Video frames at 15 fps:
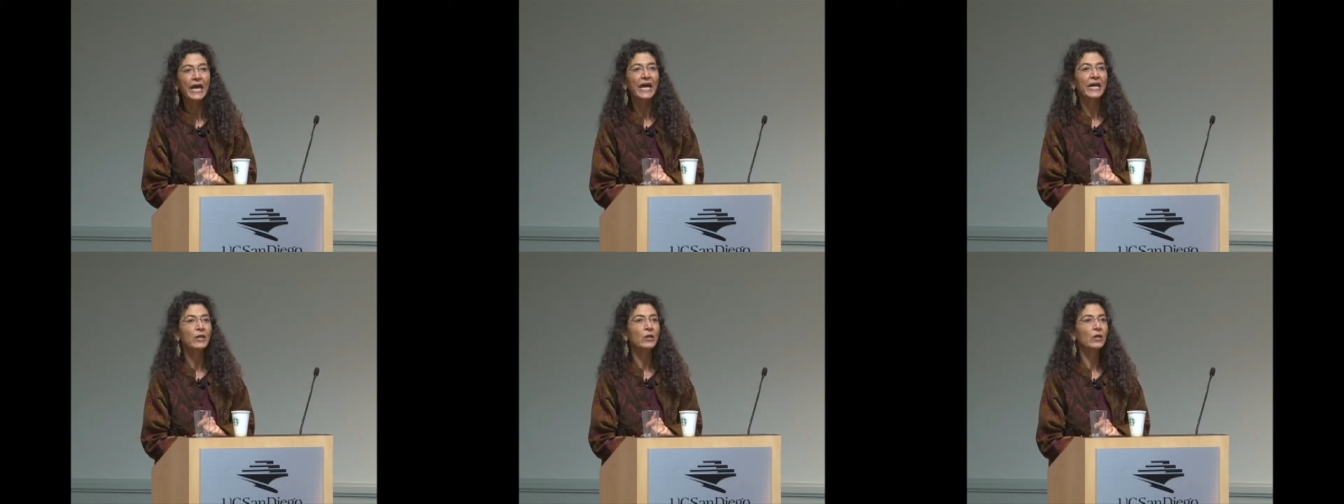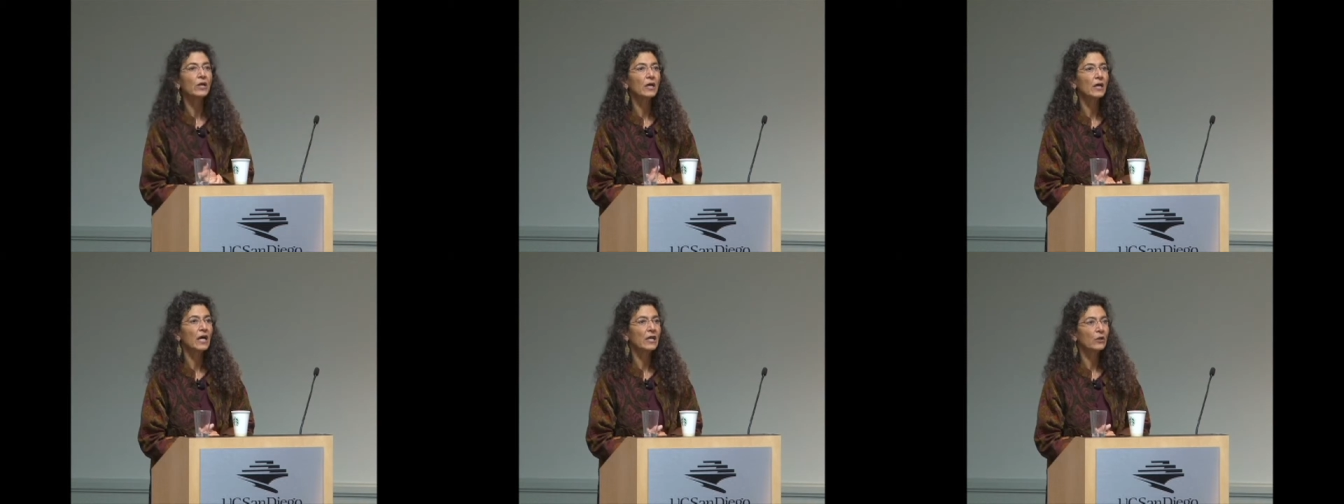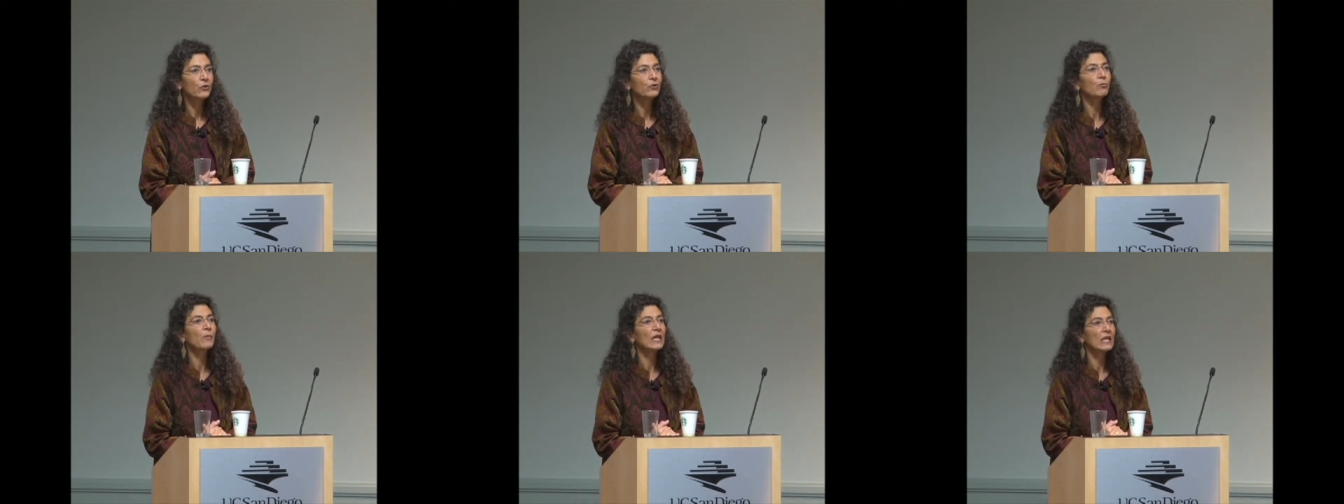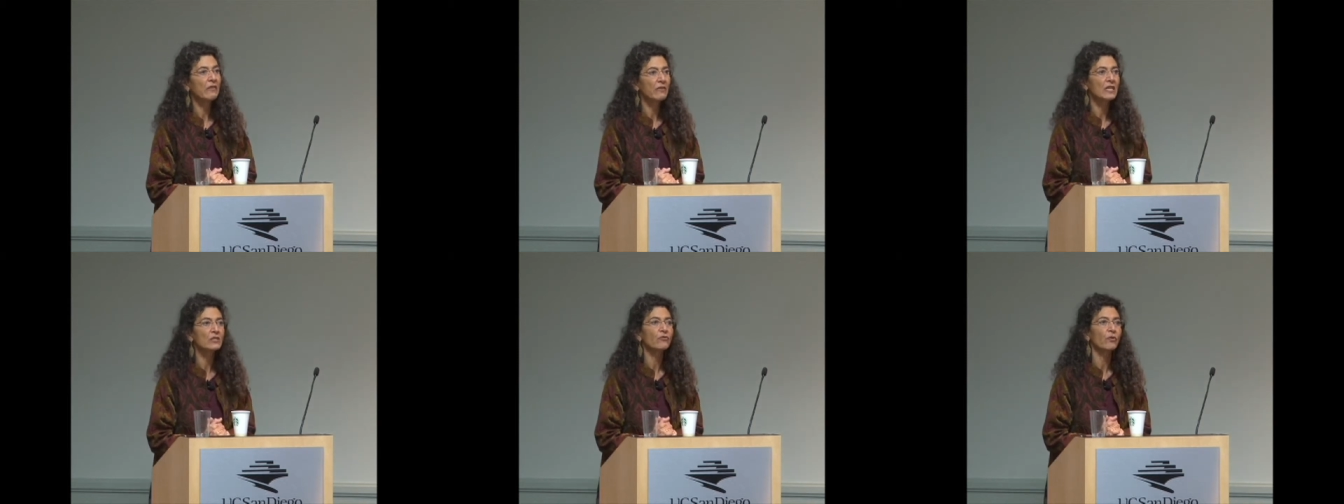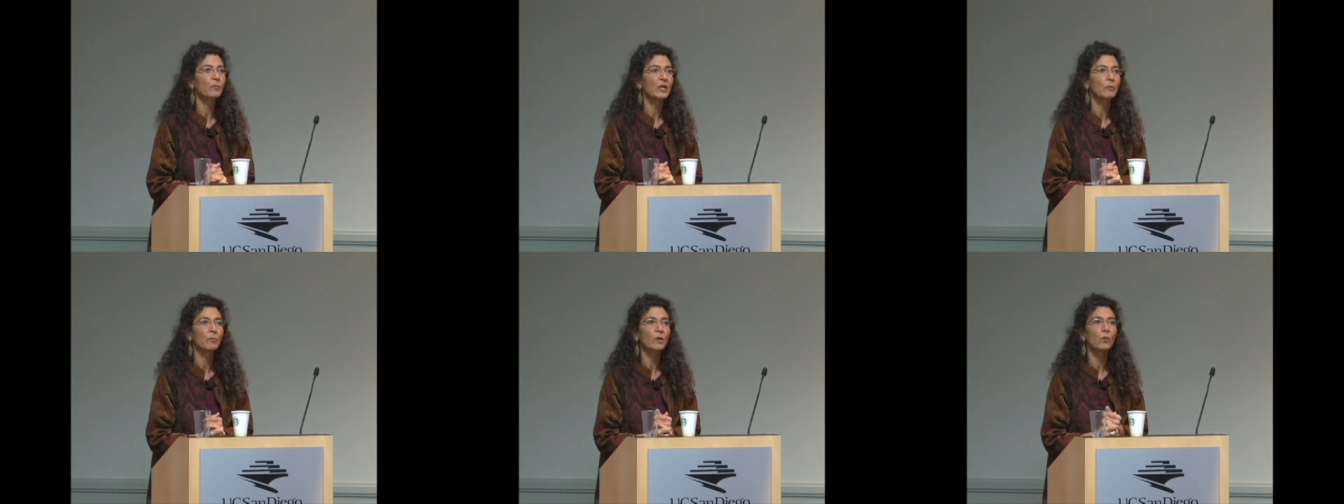And I learned many things from
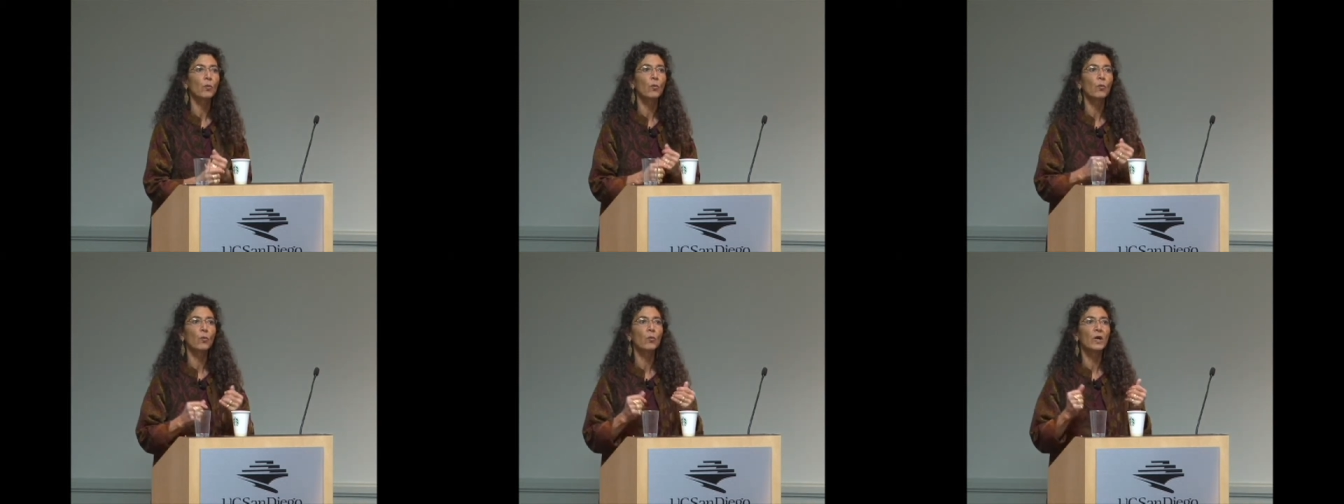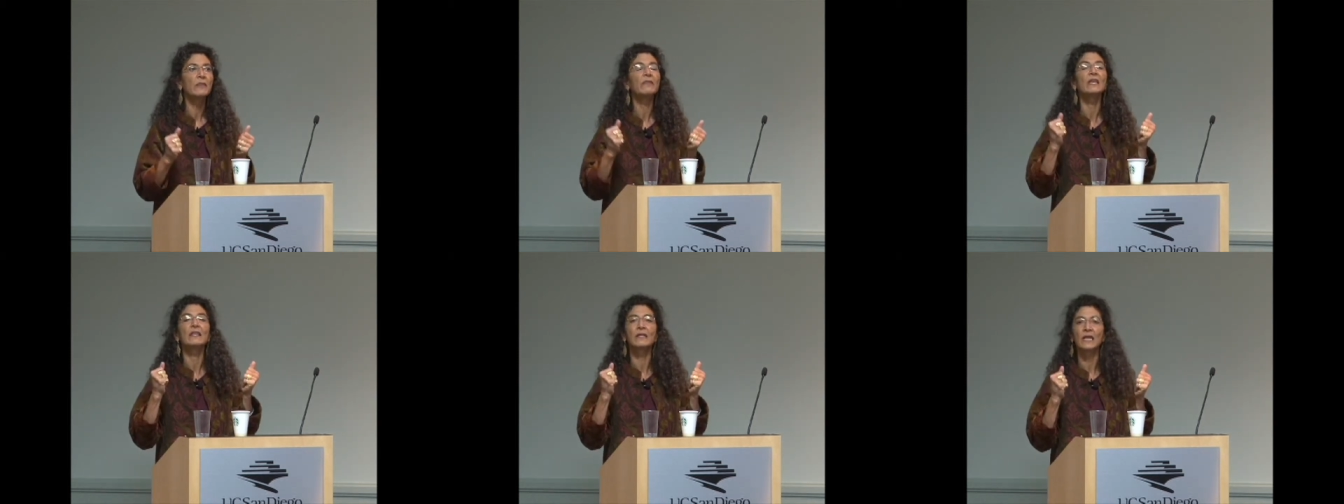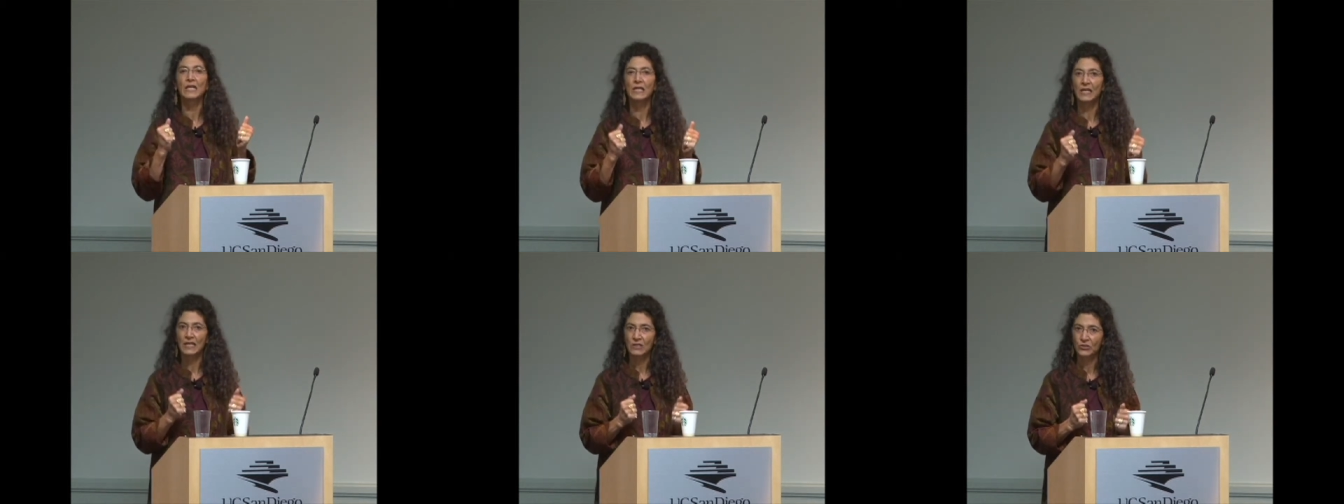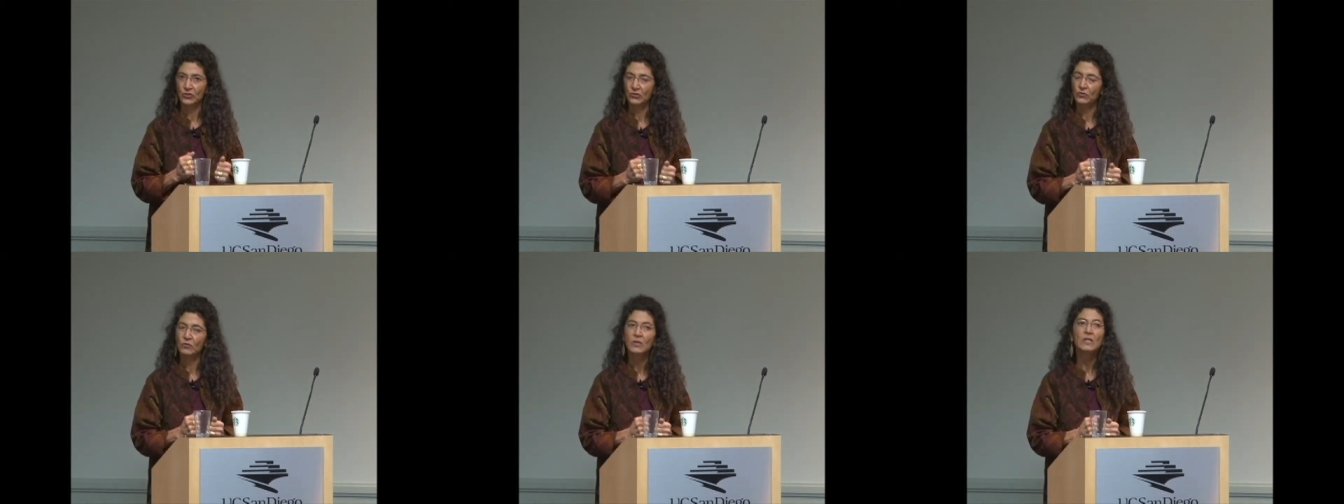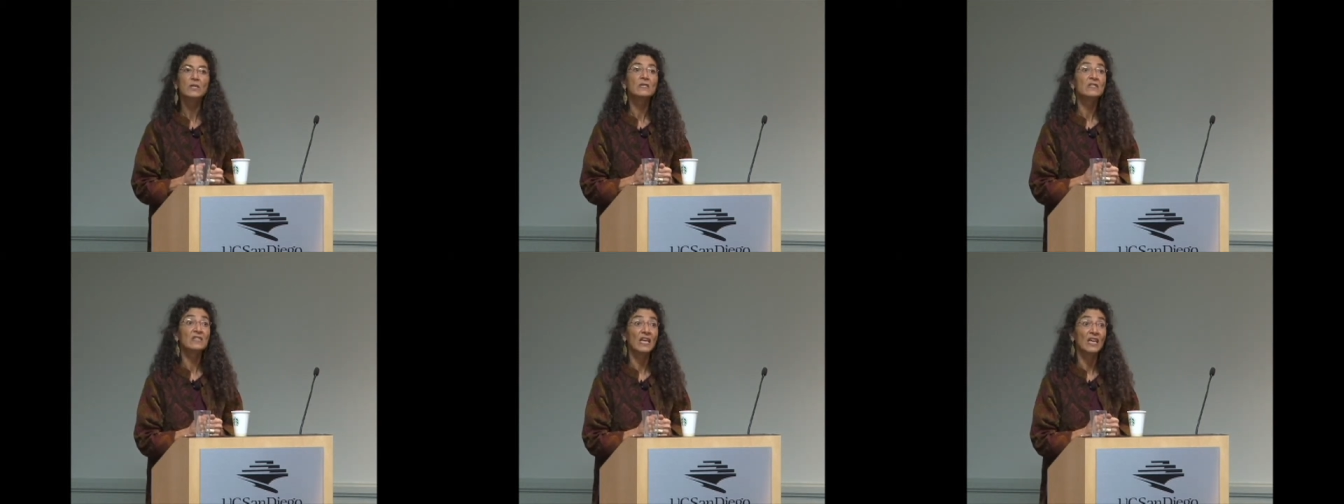him, but one thing that I'd like to
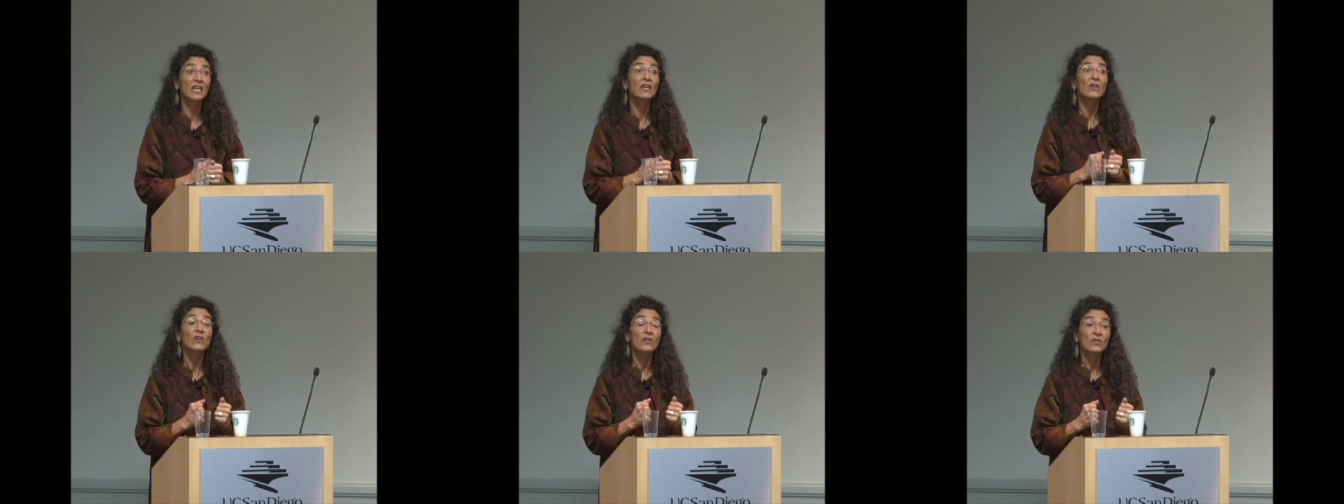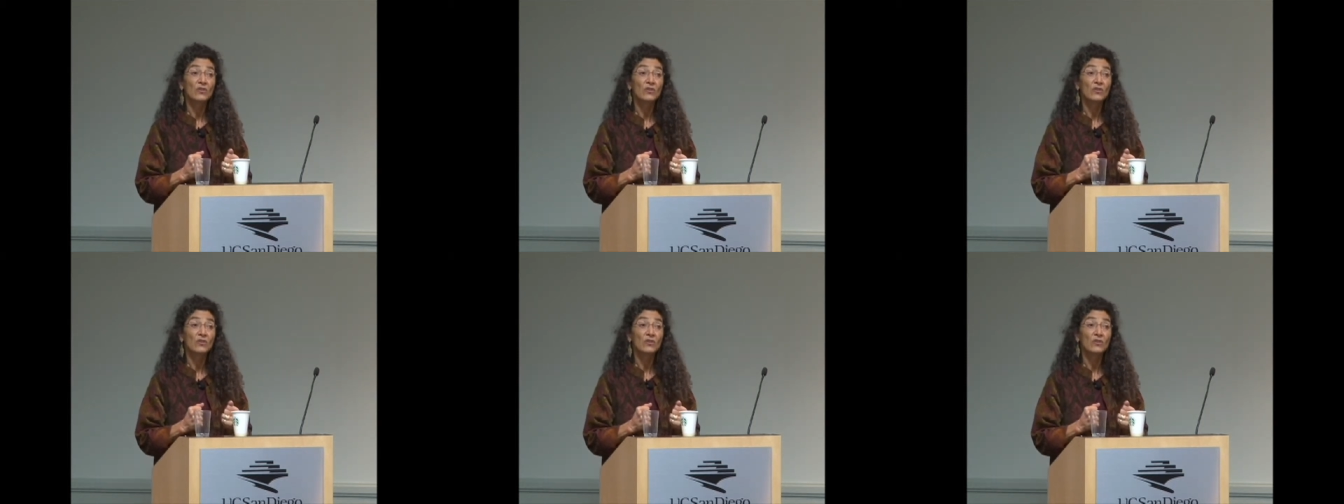say